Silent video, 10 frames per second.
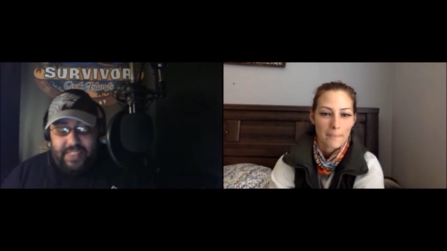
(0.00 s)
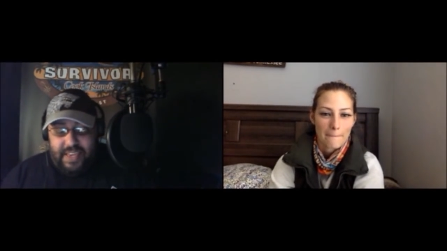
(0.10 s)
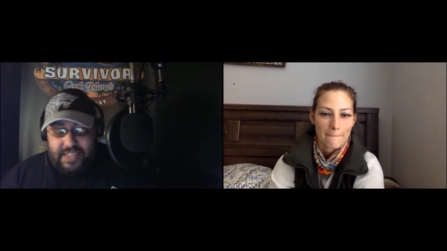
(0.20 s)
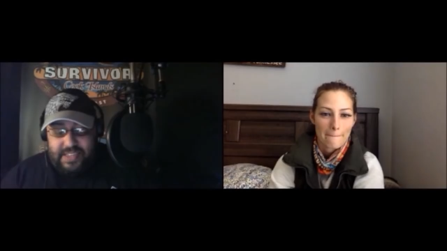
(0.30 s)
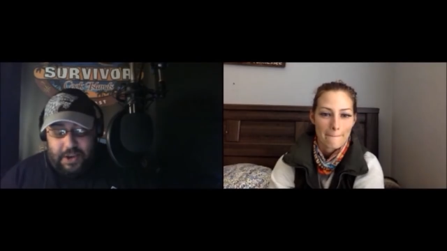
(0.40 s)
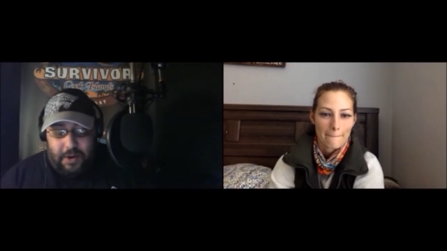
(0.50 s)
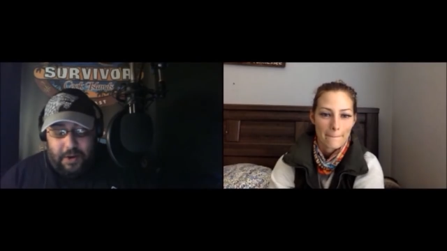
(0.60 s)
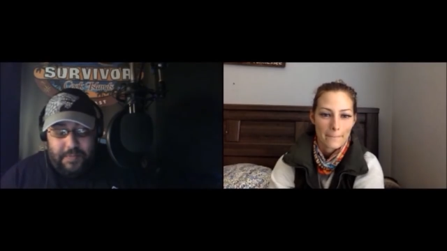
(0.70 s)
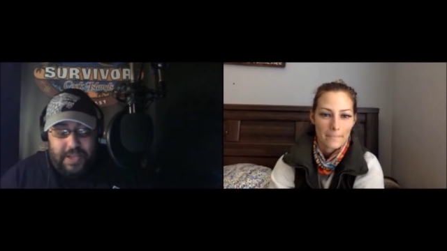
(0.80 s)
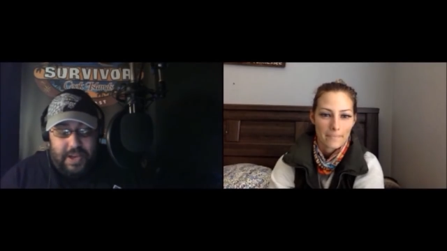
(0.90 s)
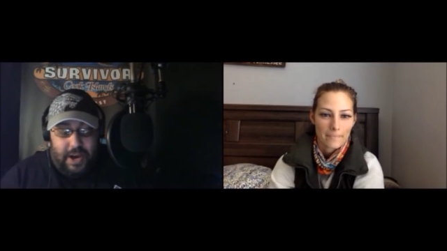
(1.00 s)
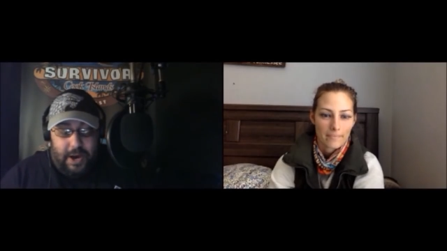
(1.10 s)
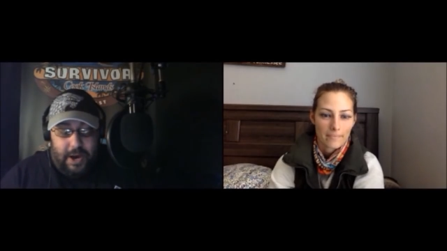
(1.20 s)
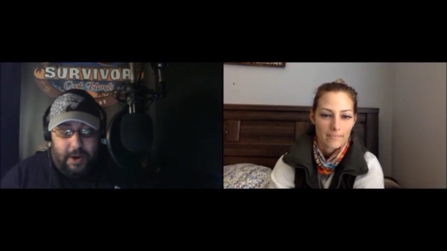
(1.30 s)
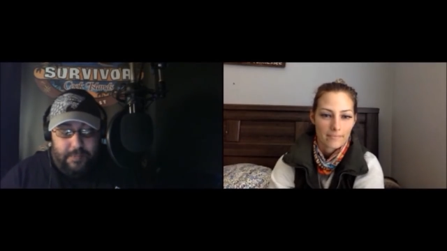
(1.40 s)
Speaker 1: Um, uh,
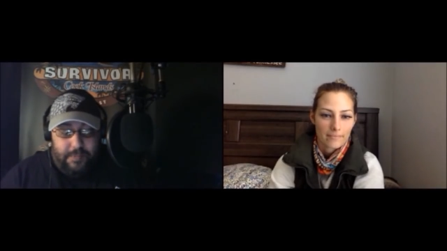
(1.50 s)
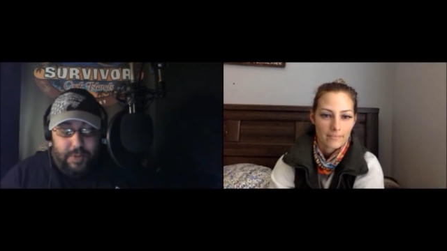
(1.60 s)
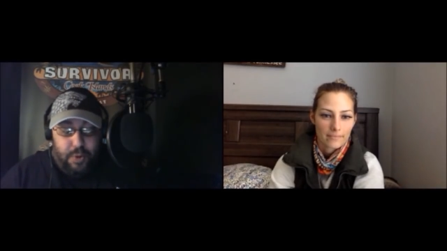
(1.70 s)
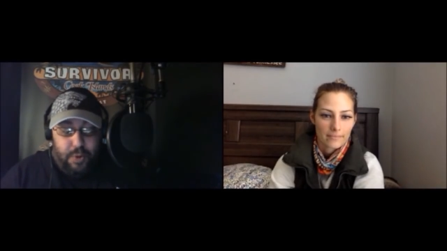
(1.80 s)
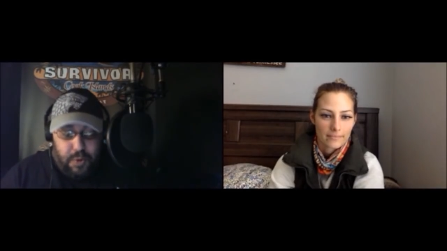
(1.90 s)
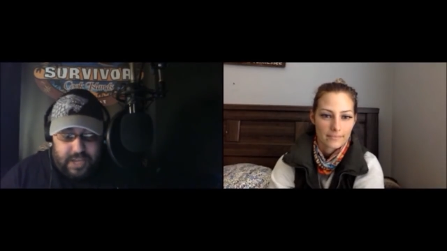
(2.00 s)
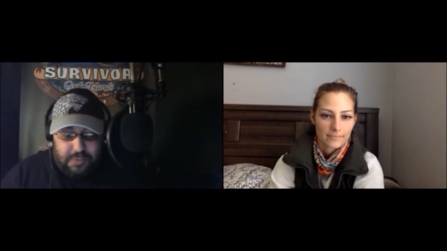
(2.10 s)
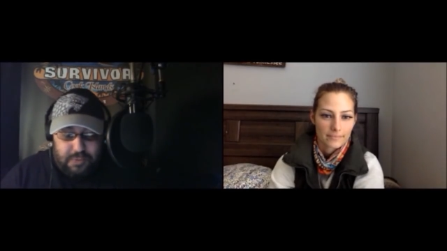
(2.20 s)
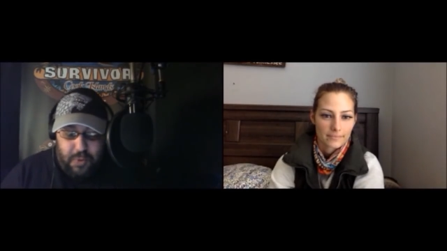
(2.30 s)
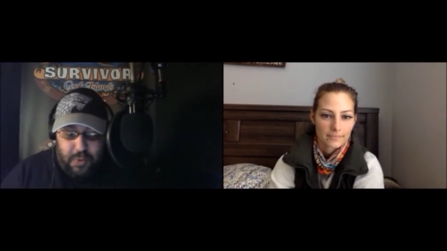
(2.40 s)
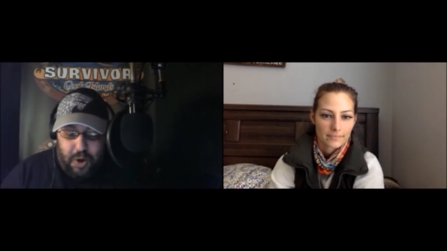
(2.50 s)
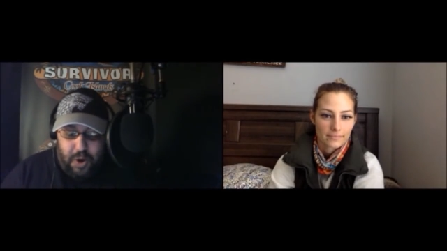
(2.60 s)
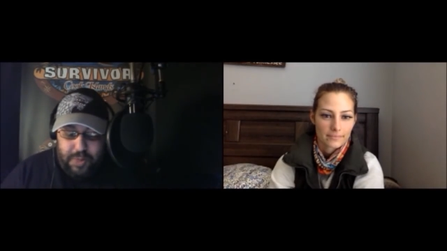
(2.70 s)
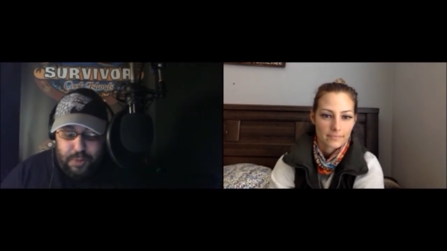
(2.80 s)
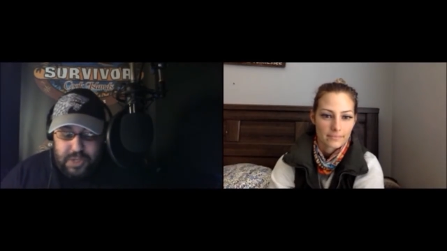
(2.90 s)
Lucas, we'll, we'll go with
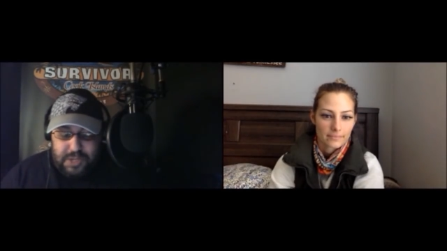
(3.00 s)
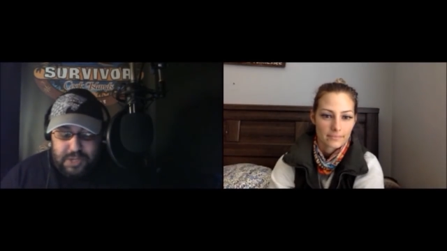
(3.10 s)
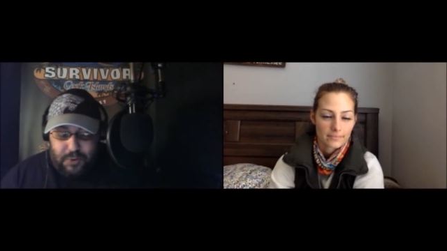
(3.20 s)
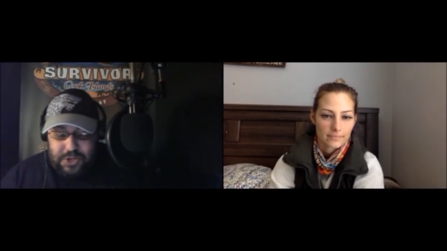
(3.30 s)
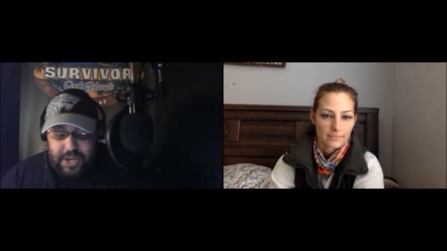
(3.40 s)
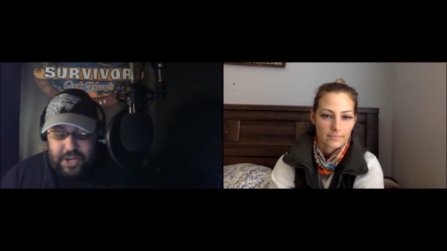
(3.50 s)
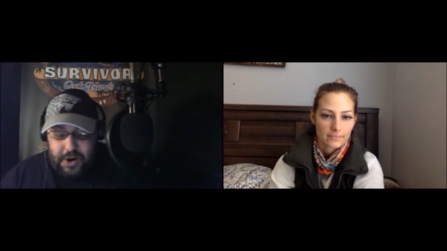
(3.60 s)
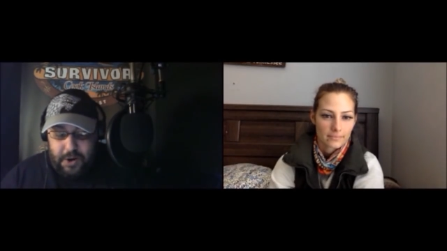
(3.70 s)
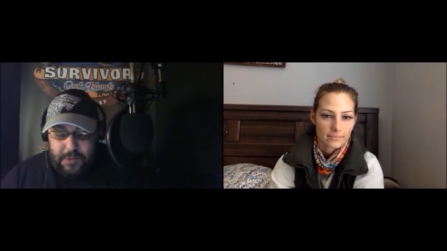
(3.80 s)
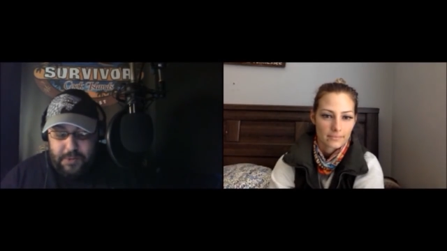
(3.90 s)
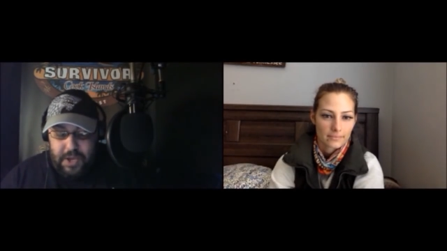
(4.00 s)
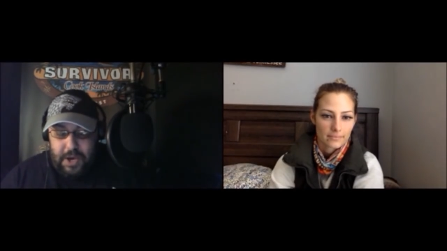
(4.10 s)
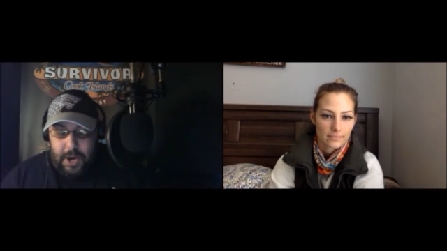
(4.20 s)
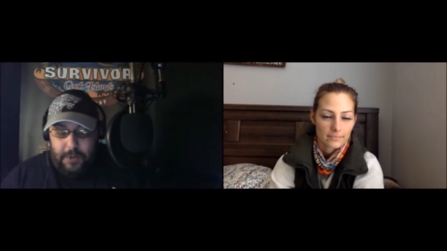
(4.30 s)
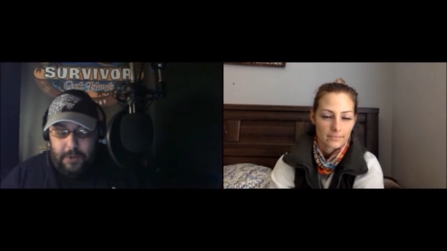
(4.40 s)
Lucas's version here of, of
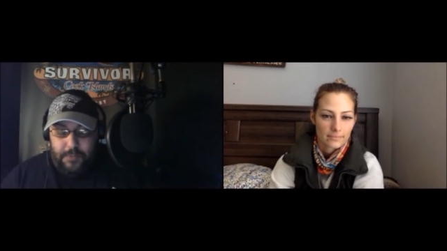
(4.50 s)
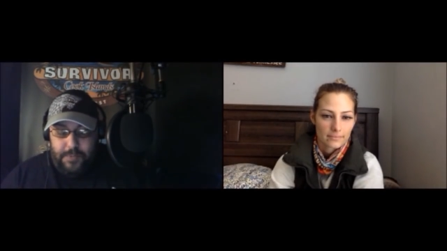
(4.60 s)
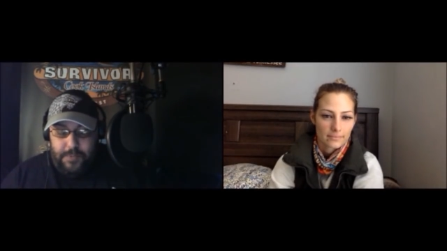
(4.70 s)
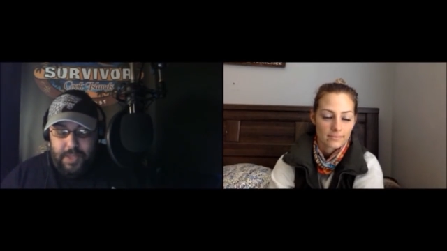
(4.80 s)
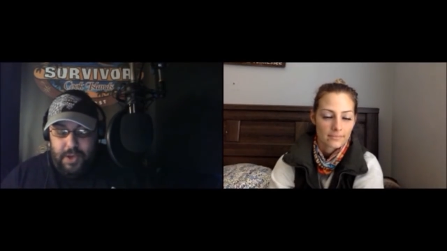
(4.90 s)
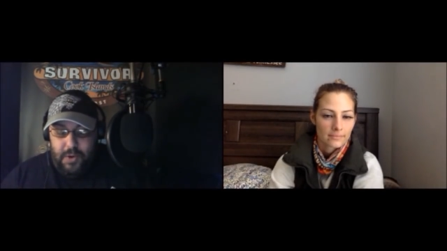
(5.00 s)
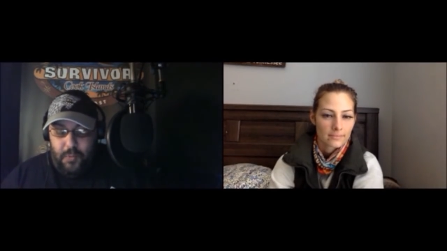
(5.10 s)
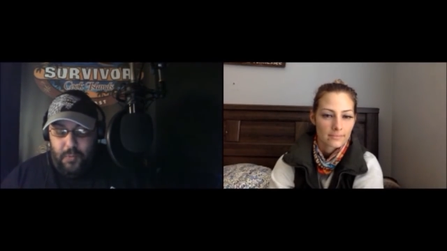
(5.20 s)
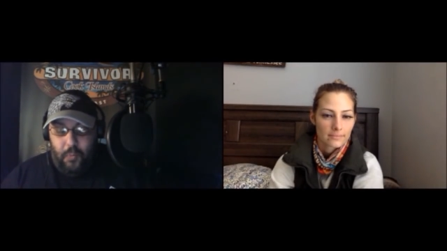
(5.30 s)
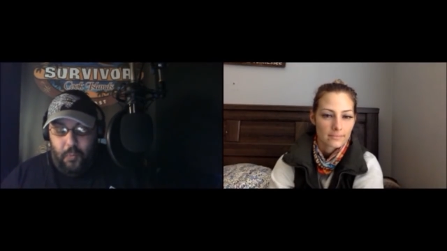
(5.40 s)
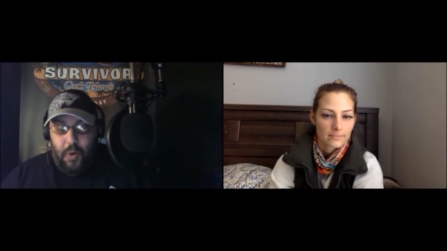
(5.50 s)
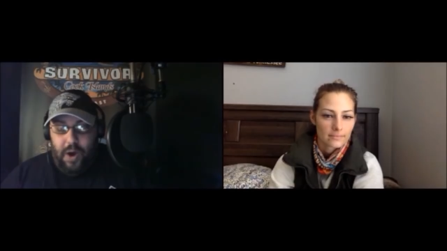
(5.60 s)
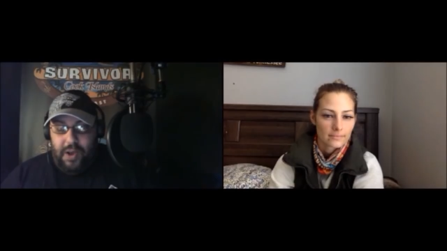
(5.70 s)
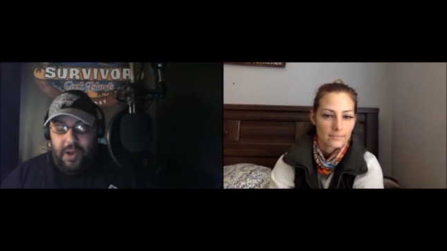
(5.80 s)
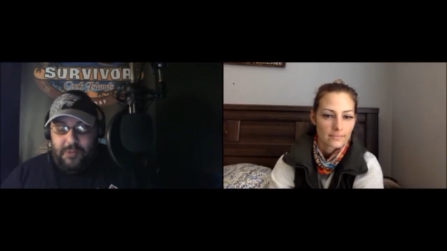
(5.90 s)
what...
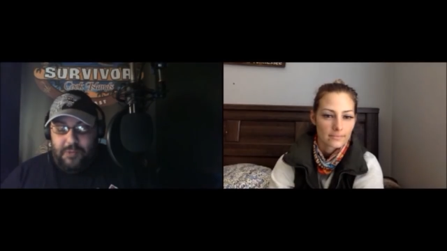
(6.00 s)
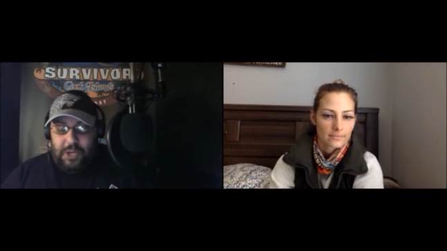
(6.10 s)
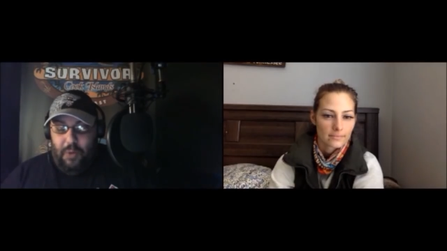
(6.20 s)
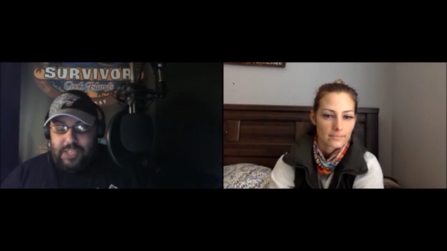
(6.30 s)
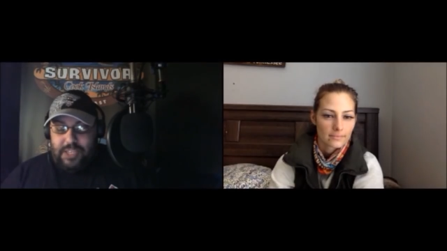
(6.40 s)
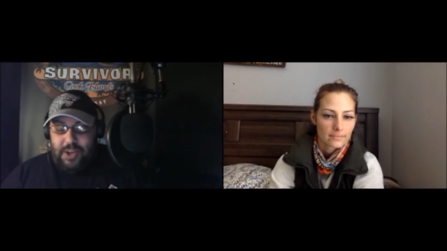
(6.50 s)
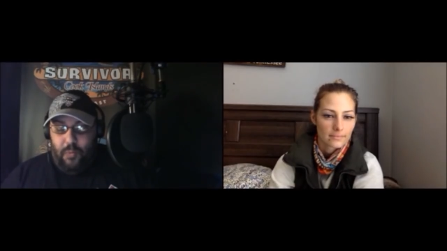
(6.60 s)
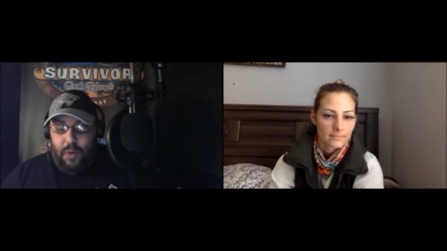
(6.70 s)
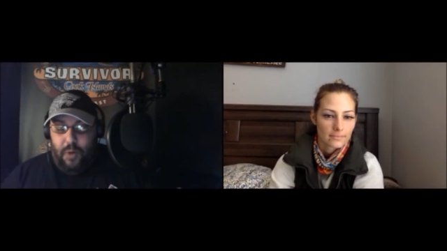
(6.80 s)
She wants to know, what